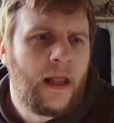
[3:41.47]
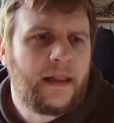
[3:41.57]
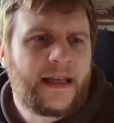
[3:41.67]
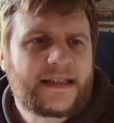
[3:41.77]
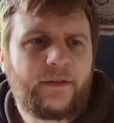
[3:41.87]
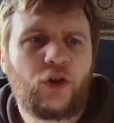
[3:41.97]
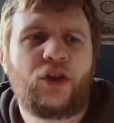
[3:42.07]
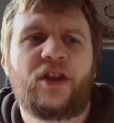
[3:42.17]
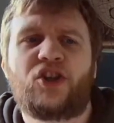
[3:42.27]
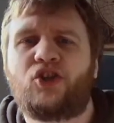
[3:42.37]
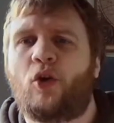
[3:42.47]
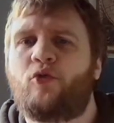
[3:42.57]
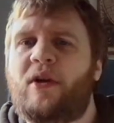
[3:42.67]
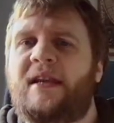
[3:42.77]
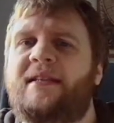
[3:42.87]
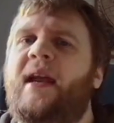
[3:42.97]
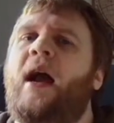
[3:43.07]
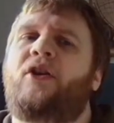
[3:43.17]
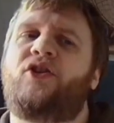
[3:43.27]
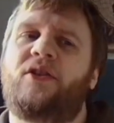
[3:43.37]
let's have a look at the shot creating
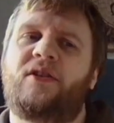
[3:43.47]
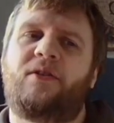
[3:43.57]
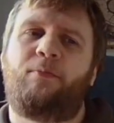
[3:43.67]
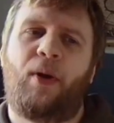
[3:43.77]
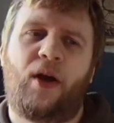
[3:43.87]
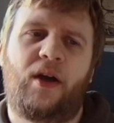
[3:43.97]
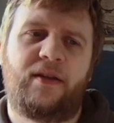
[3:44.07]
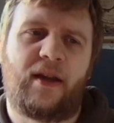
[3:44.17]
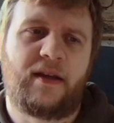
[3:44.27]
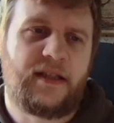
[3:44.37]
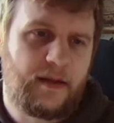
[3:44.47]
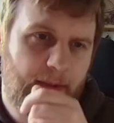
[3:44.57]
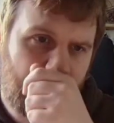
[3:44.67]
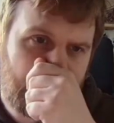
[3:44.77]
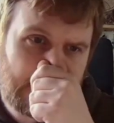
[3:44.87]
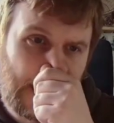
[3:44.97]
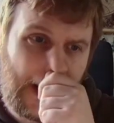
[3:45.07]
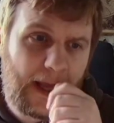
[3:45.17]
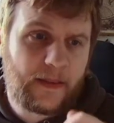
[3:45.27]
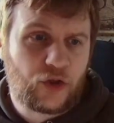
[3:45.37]
actions per 90 minutes.
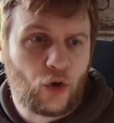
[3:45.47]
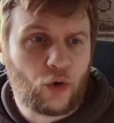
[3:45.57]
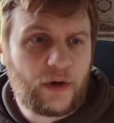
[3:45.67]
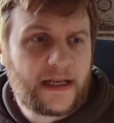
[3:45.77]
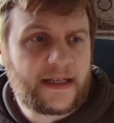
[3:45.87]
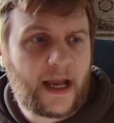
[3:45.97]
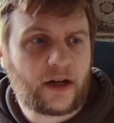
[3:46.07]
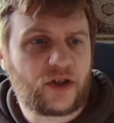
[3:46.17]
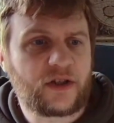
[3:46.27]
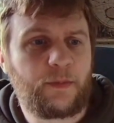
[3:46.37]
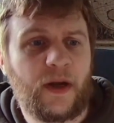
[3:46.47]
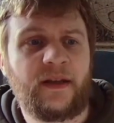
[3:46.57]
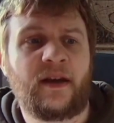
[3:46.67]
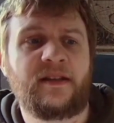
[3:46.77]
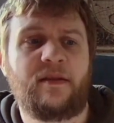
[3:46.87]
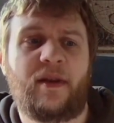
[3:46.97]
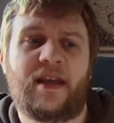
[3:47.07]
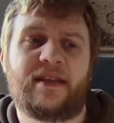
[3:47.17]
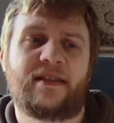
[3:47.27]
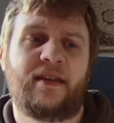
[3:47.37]
And the shot creating actions per 90
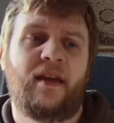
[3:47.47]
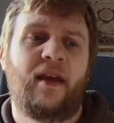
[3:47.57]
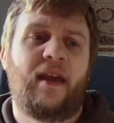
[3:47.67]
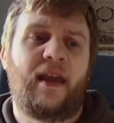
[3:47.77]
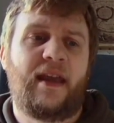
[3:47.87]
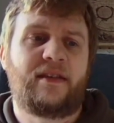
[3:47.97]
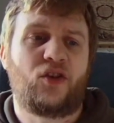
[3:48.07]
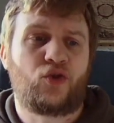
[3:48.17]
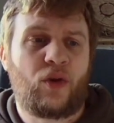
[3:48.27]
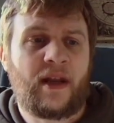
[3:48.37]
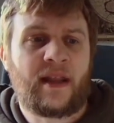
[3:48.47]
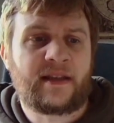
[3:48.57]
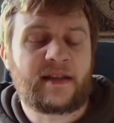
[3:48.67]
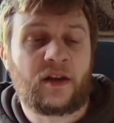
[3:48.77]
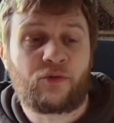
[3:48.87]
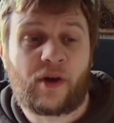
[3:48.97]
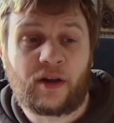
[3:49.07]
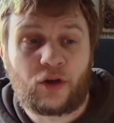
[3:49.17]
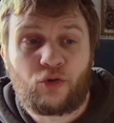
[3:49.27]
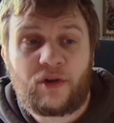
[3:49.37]
minutes is Trent
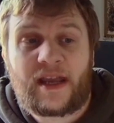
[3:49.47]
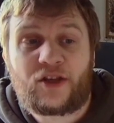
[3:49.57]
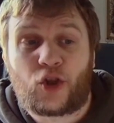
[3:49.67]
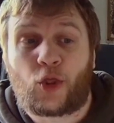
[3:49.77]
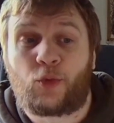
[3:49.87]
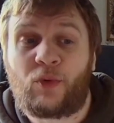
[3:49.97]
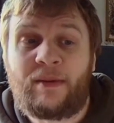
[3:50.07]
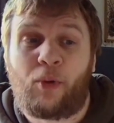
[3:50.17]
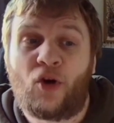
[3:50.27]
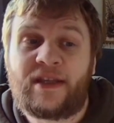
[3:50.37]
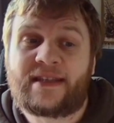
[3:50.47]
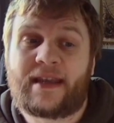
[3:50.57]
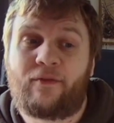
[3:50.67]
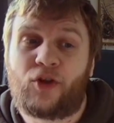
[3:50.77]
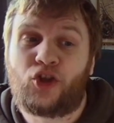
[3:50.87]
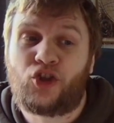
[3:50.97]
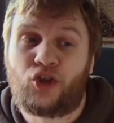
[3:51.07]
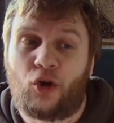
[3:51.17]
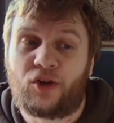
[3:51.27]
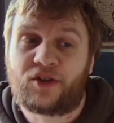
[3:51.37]
Alexander-Arnold creates 3.7
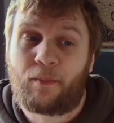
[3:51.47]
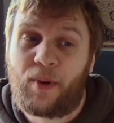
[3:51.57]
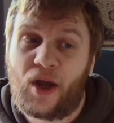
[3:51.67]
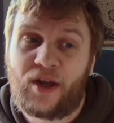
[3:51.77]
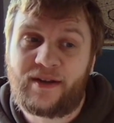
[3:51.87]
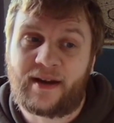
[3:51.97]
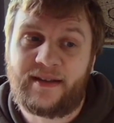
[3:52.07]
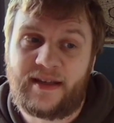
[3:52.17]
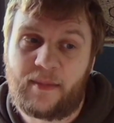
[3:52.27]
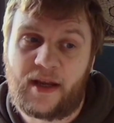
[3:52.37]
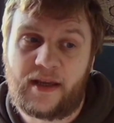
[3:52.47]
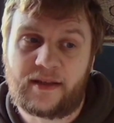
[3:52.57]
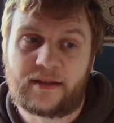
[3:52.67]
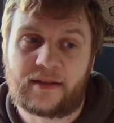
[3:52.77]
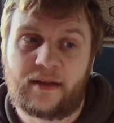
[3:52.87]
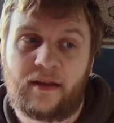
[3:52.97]
shots per 90 minutes.